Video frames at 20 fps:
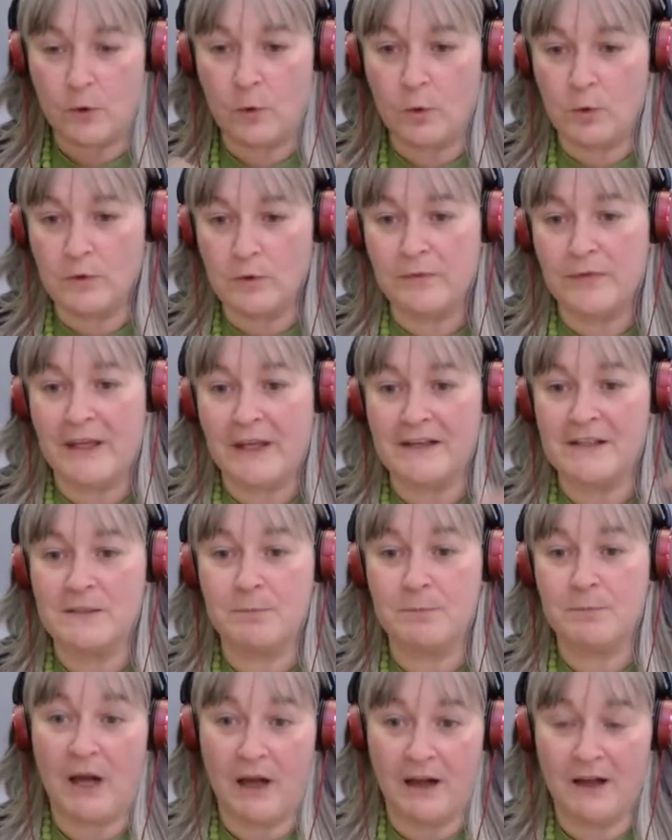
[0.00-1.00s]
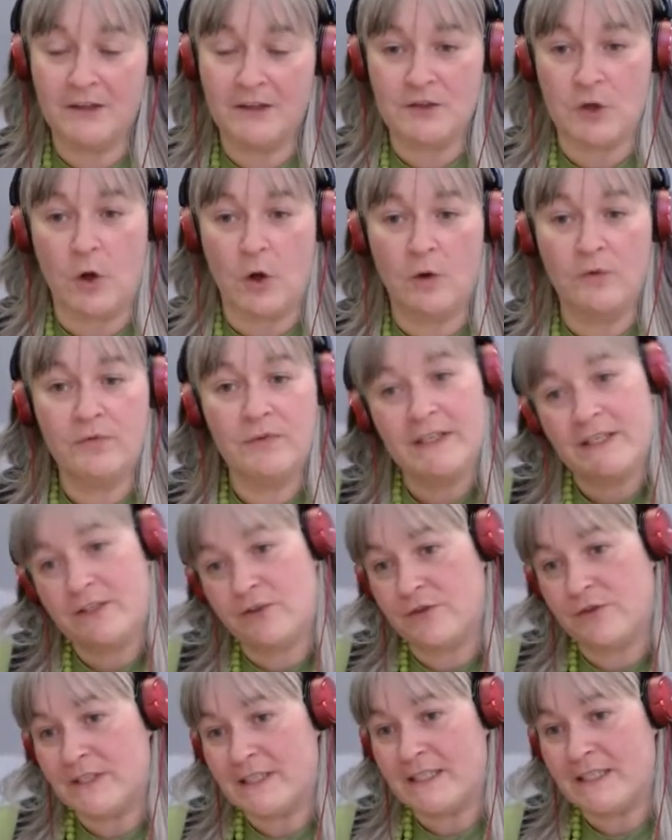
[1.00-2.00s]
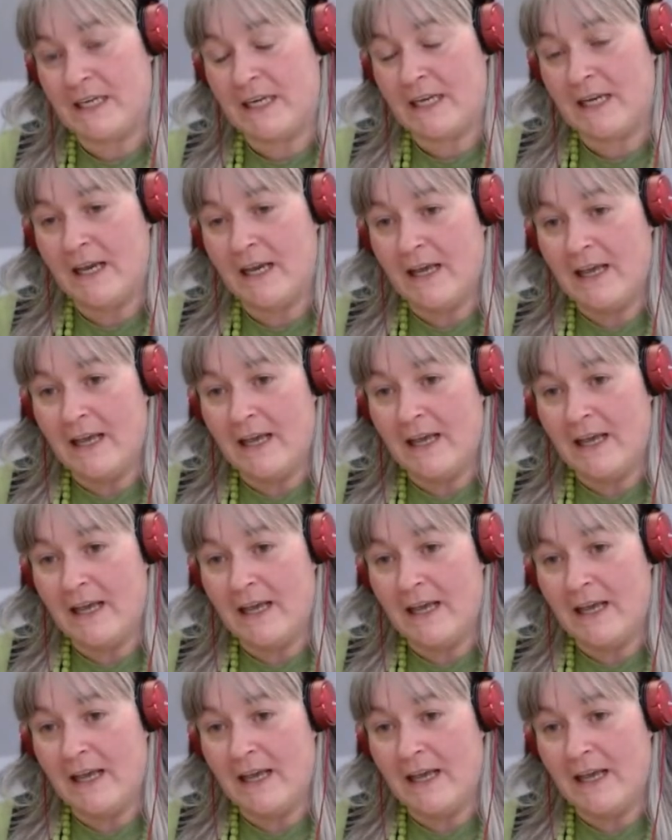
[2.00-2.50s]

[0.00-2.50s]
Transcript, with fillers: all of that is part of literacy.